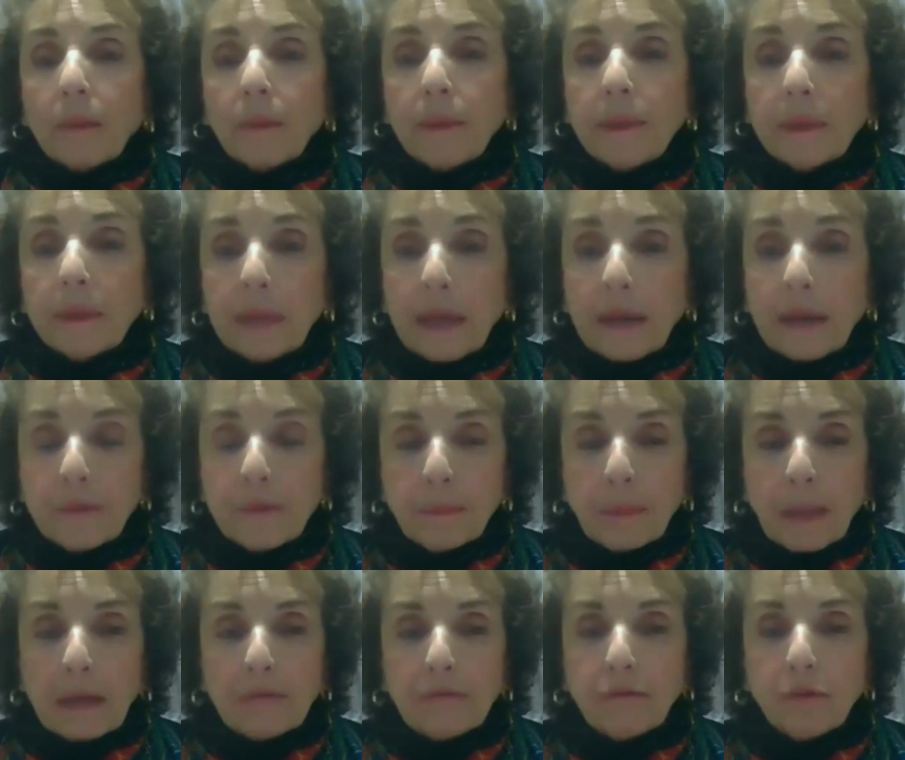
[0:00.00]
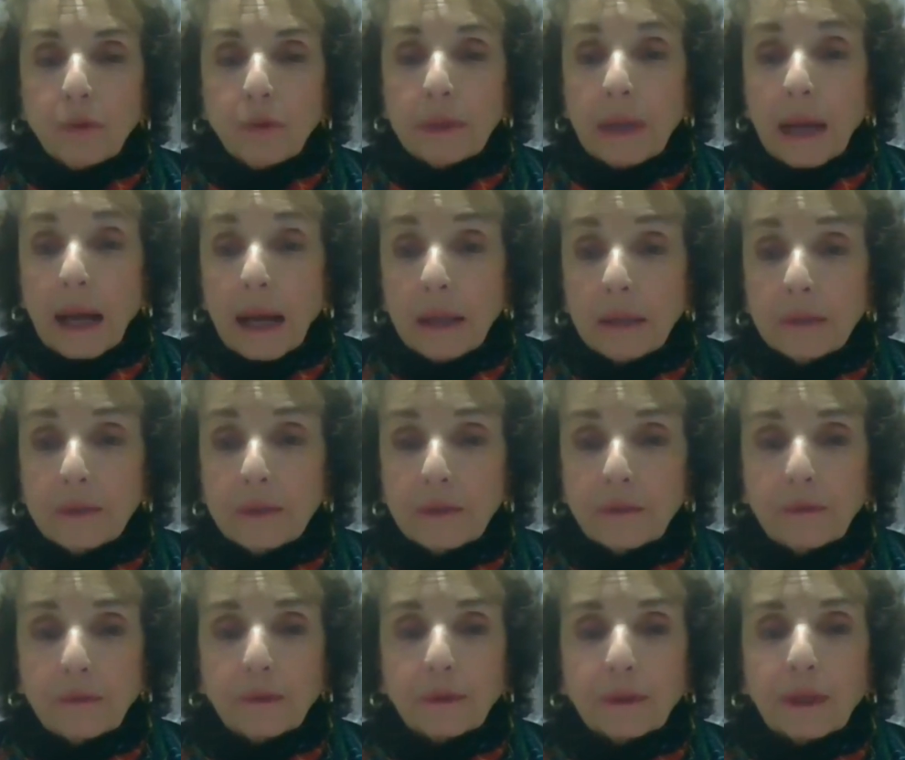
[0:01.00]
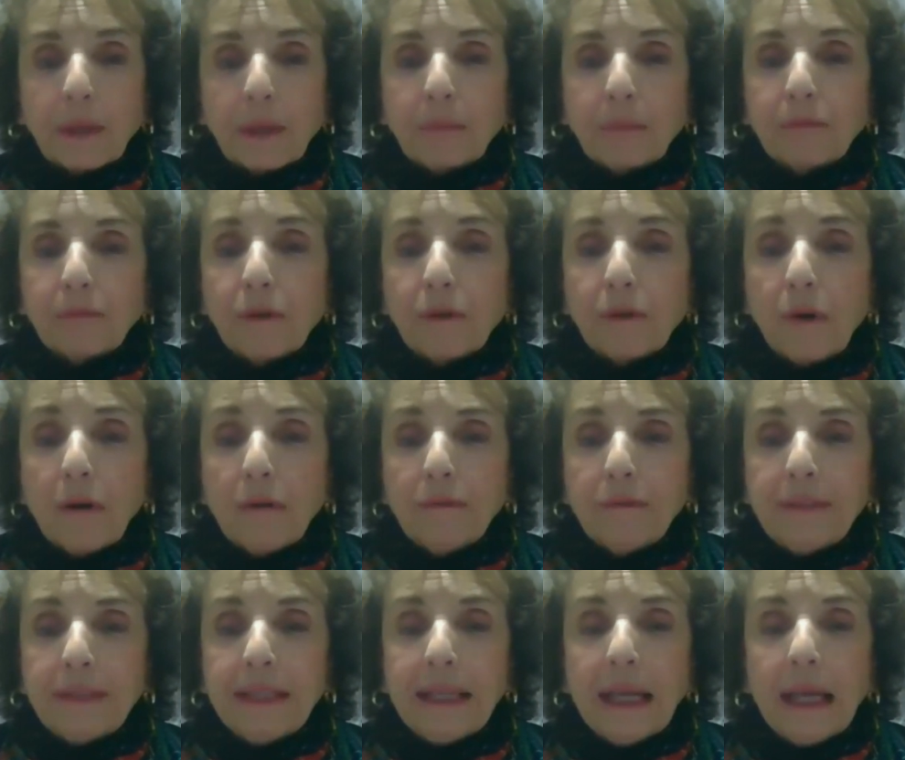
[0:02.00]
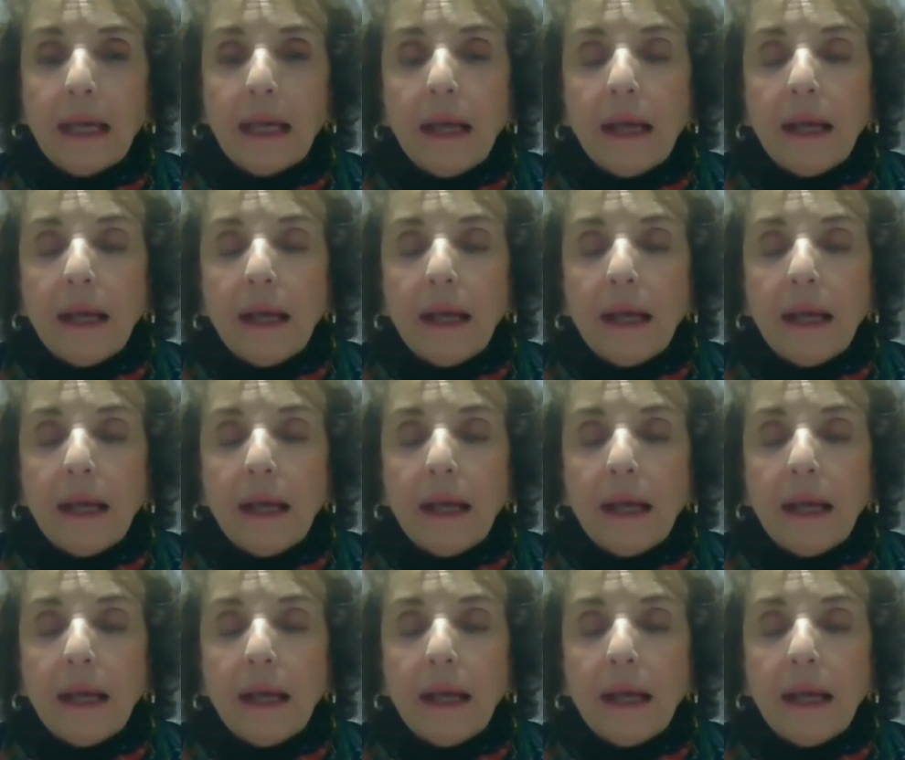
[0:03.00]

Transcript: where you'll have to pay $4 for a cup of coffee.